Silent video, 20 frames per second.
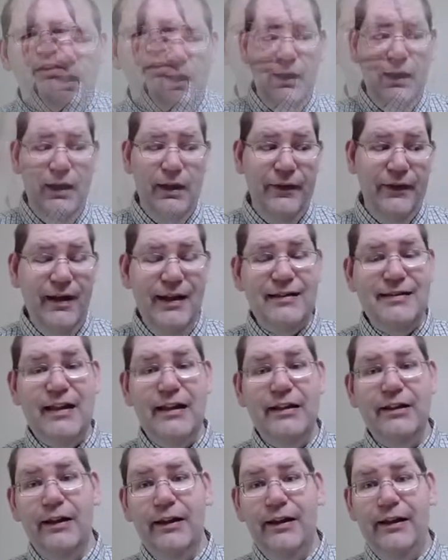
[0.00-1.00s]
The next
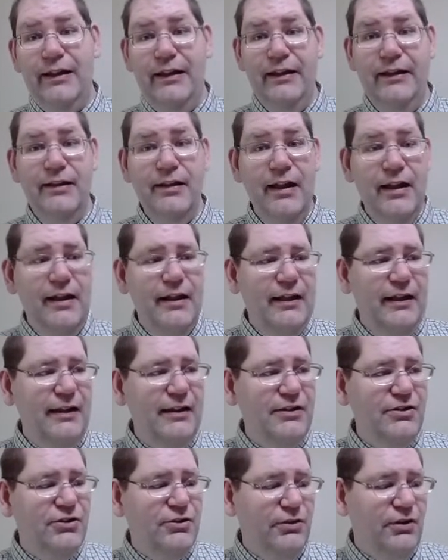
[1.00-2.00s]
thing you're going to need
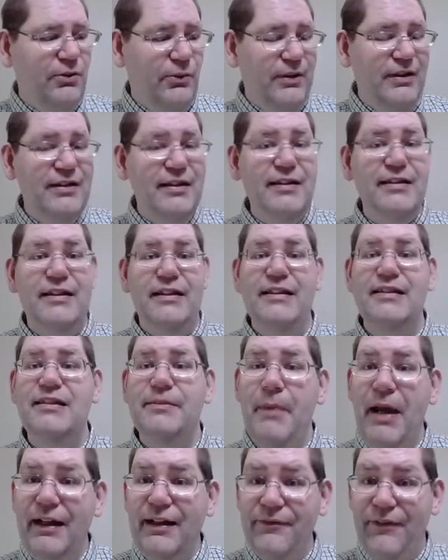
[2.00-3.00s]
is you're going to need
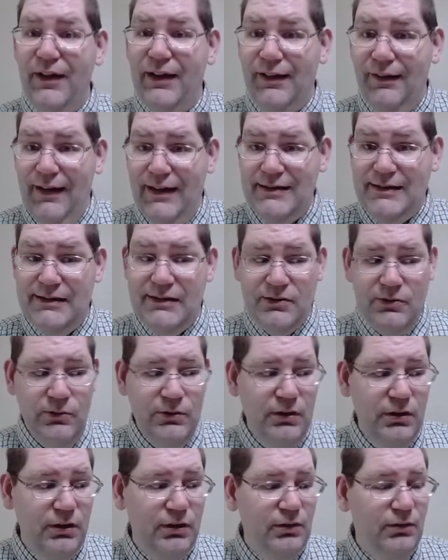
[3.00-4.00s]
some magnifying glasses,
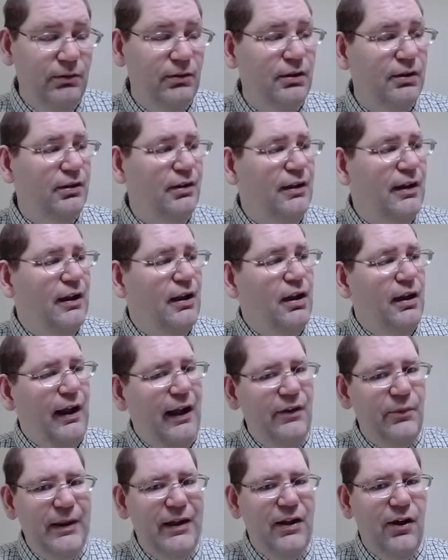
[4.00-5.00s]
or
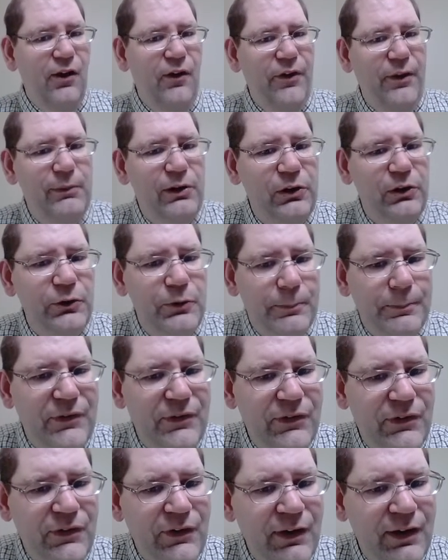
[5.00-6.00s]
as we call them,
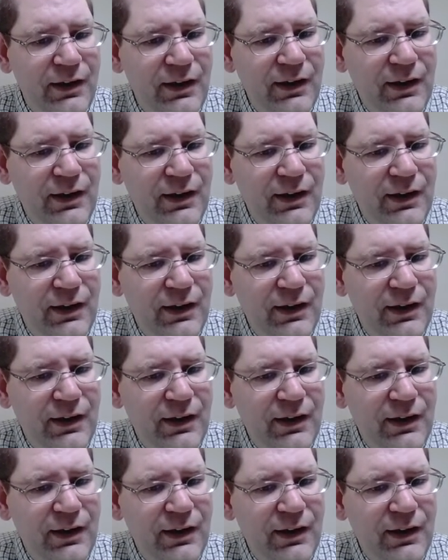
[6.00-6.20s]
loupes.